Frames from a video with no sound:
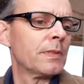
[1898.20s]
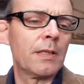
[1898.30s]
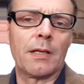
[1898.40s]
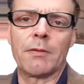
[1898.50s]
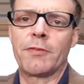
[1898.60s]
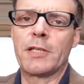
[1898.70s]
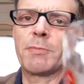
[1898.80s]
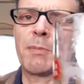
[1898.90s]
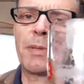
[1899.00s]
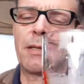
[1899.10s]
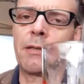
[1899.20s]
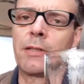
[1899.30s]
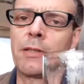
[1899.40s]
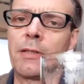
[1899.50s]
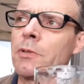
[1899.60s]
I'll finish my beer
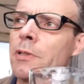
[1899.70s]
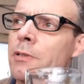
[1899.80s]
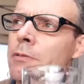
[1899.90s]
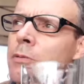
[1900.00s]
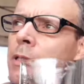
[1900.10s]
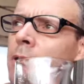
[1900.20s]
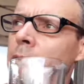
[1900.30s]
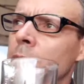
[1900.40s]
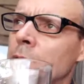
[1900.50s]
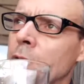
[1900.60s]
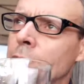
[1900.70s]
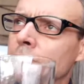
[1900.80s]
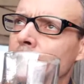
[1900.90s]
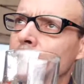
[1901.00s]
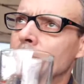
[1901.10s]
and then we'll go
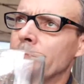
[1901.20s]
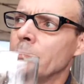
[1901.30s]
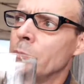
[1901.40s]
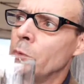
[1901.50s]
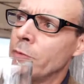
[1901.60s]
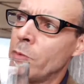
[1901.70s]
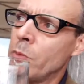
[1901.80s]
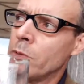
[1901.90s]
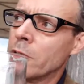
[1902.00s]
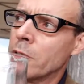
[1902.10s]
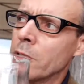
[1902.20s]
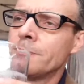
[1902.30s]
for a little bit more of a walk.